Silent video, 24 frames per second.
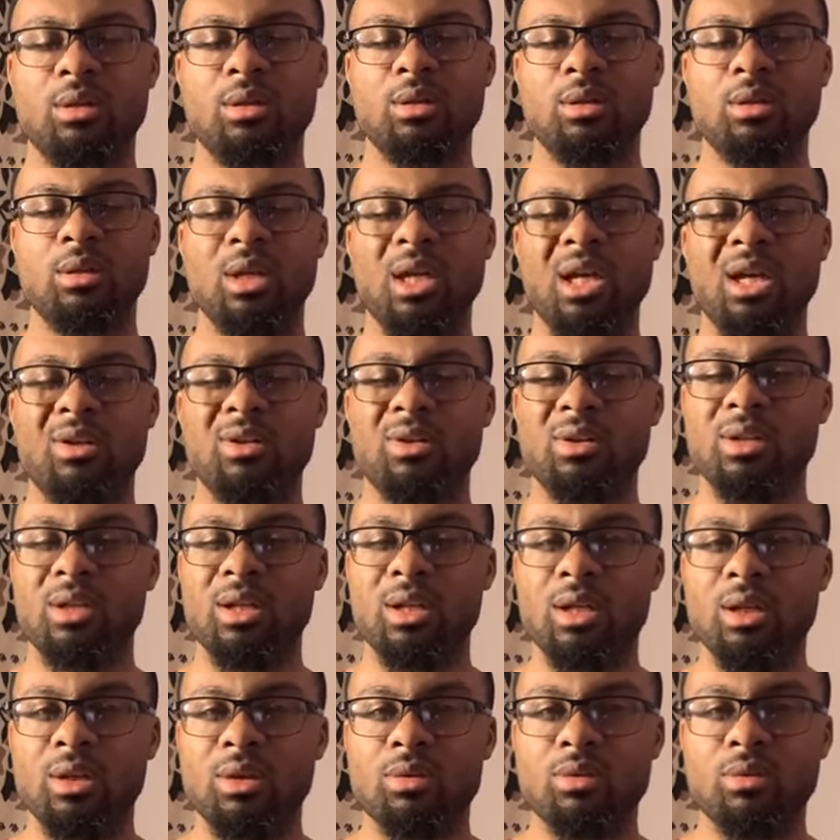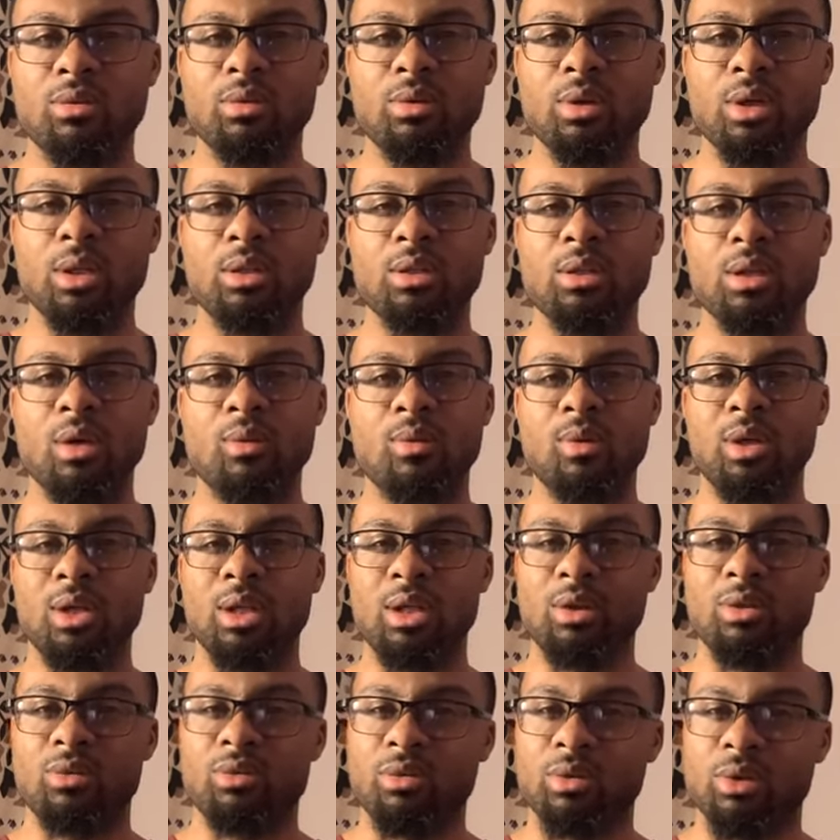How did they get through it? I want to
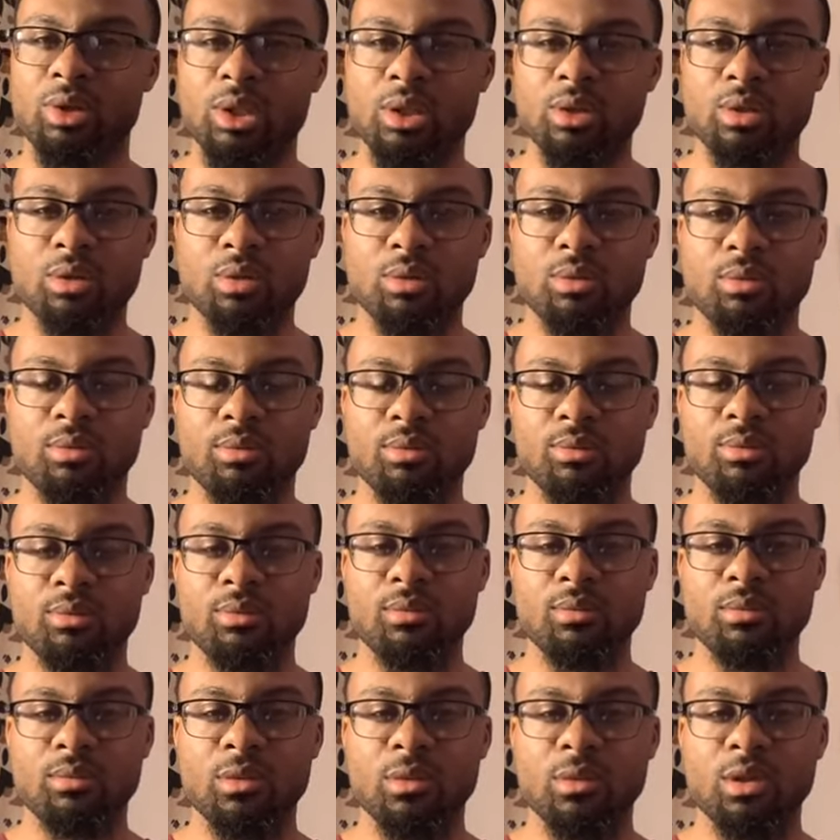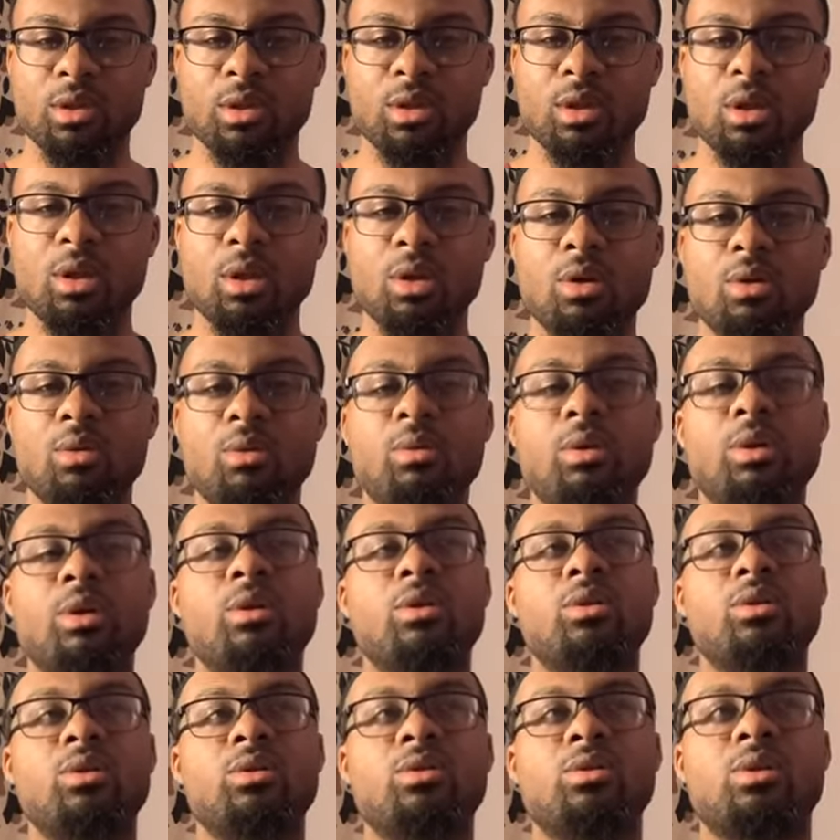get through it too. We
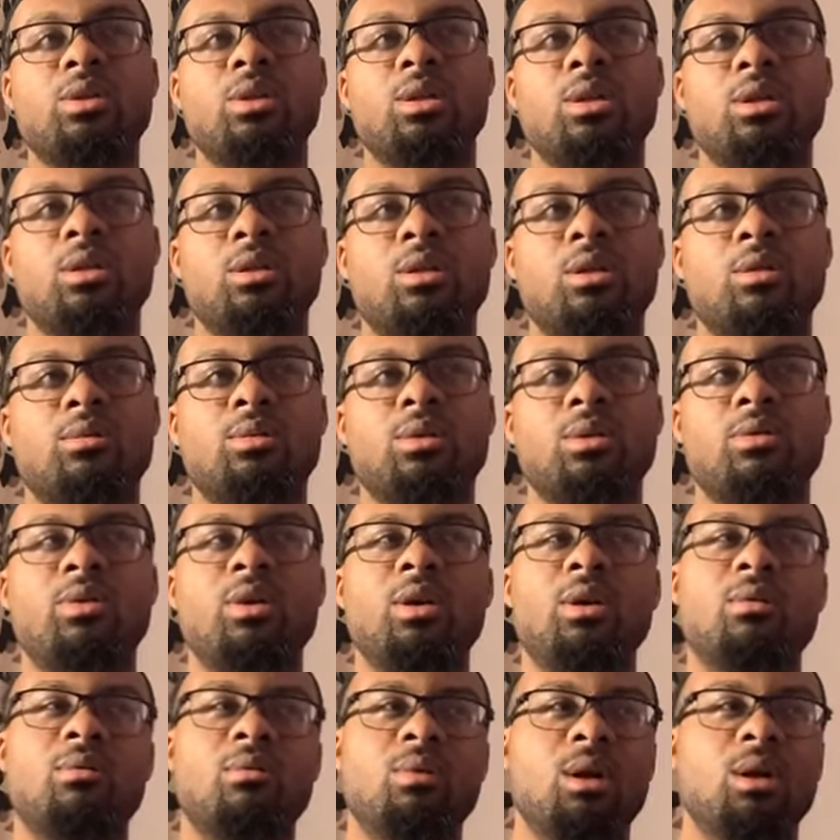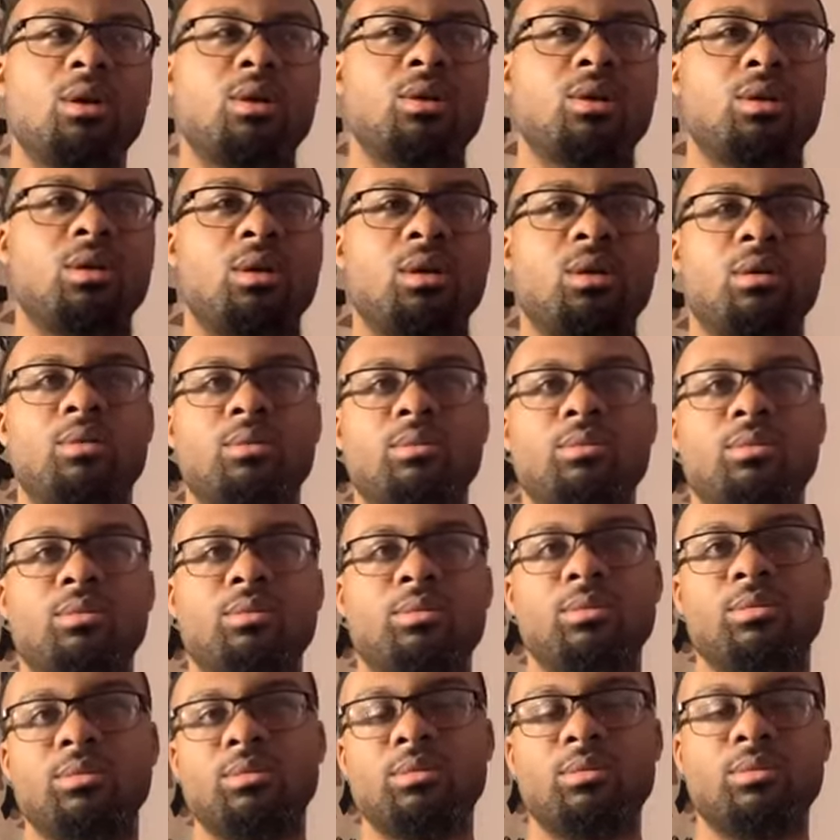don't use it in terms of, well,
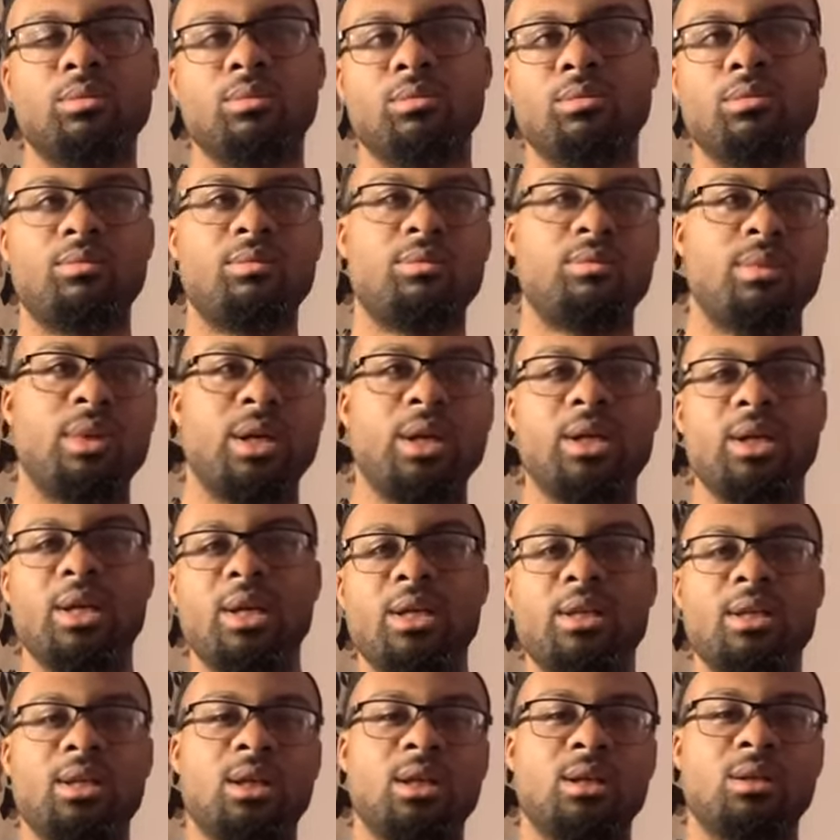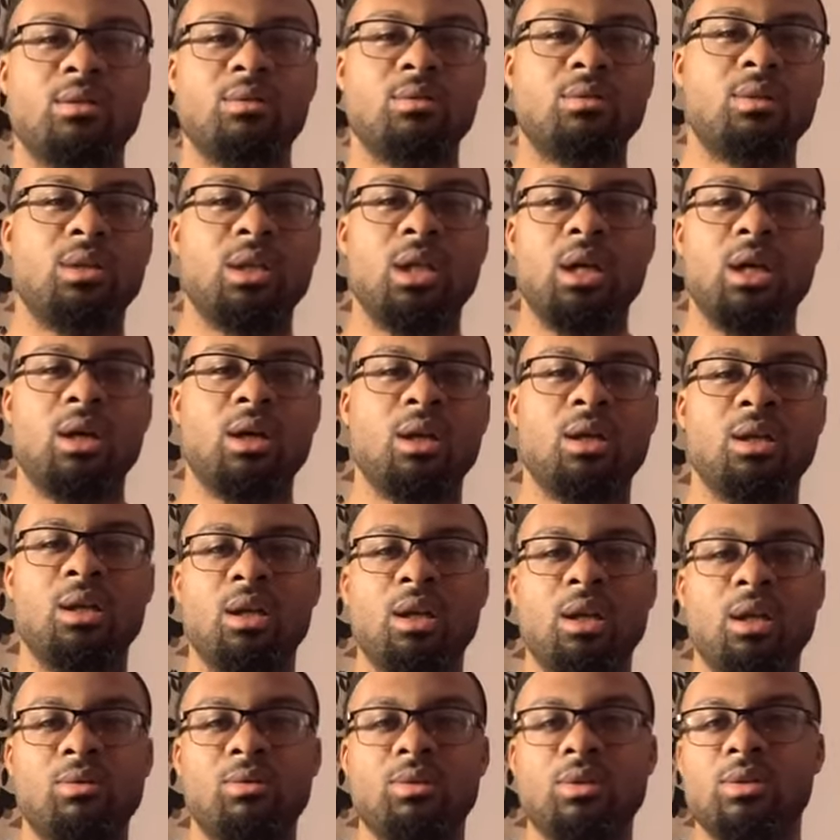my dad died too, and
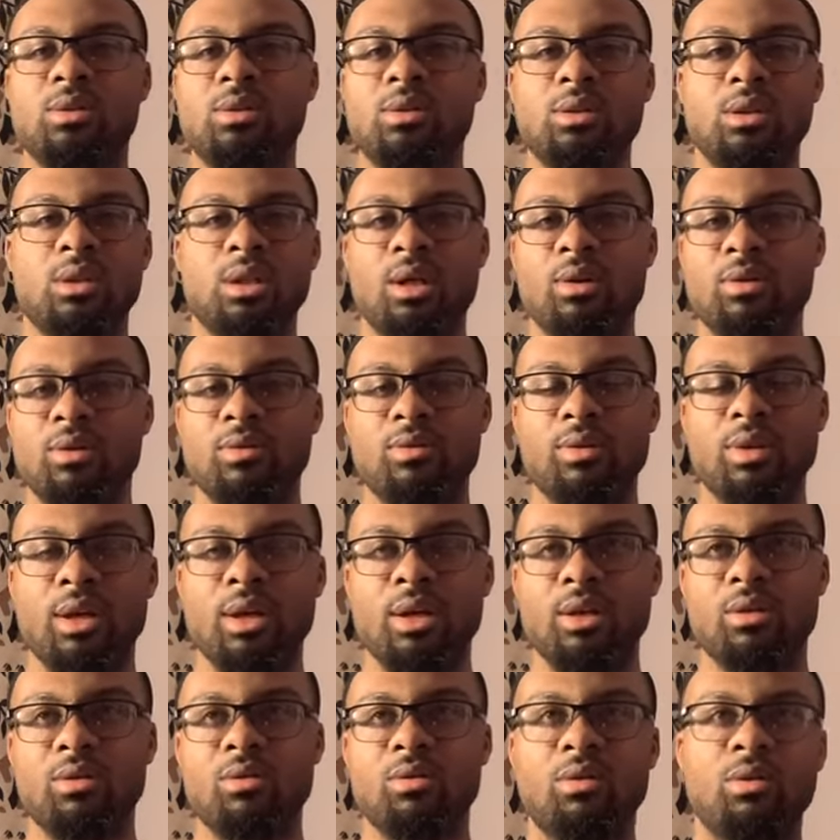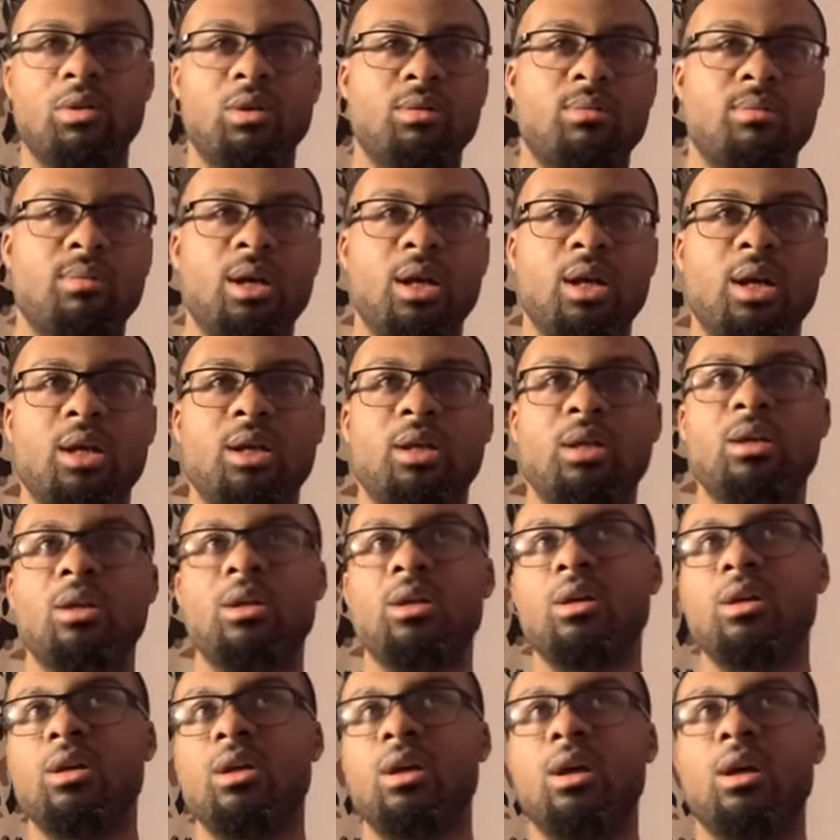I was fine, or my
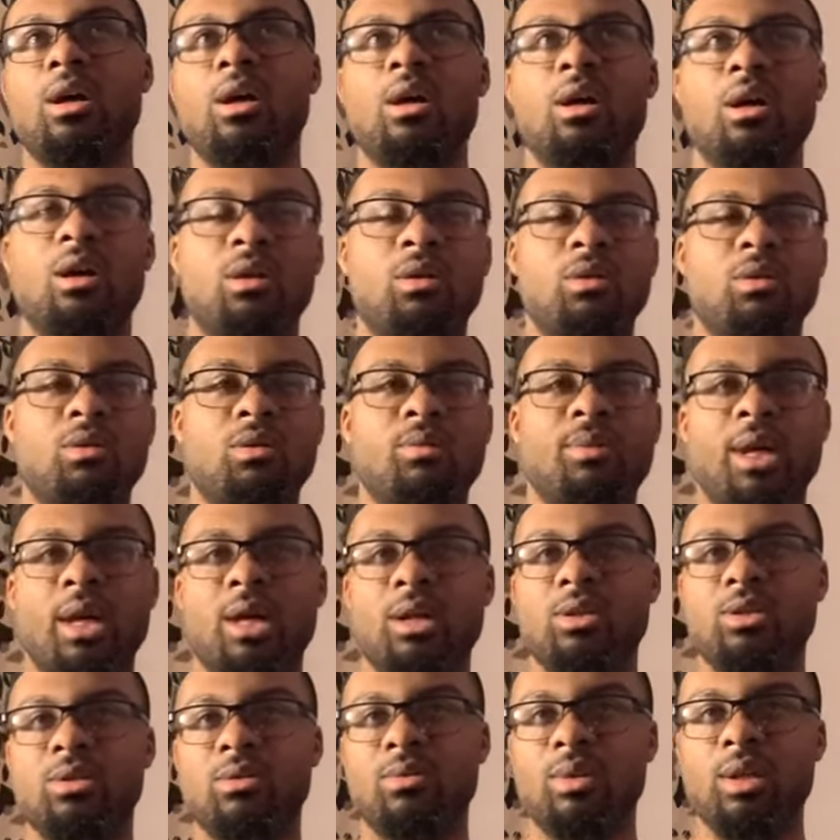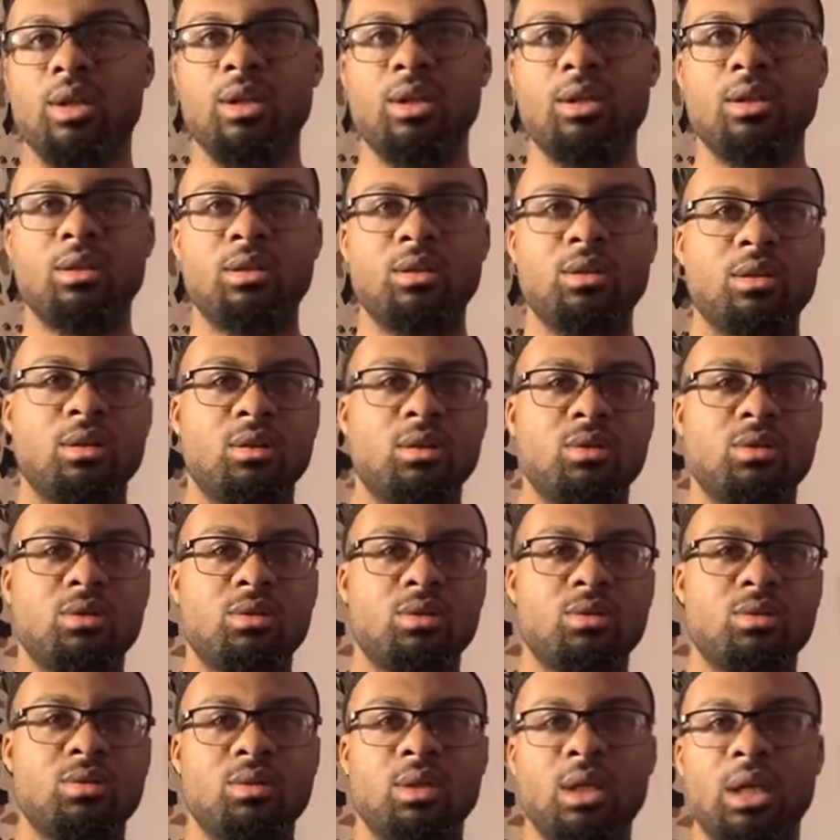uncle passed away,
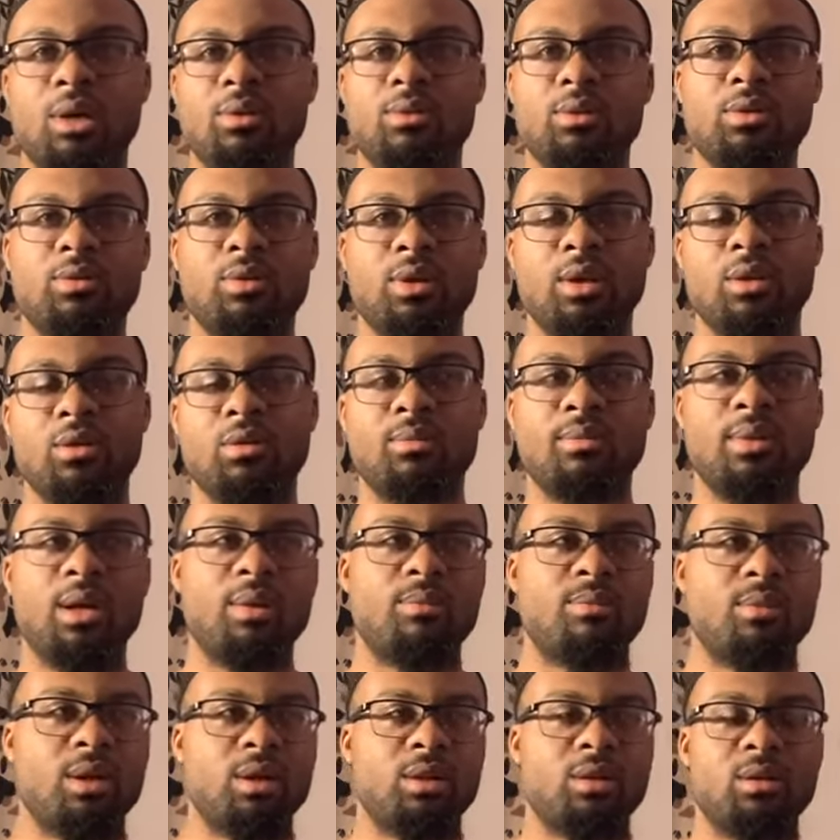too, and I was fine, or my mother.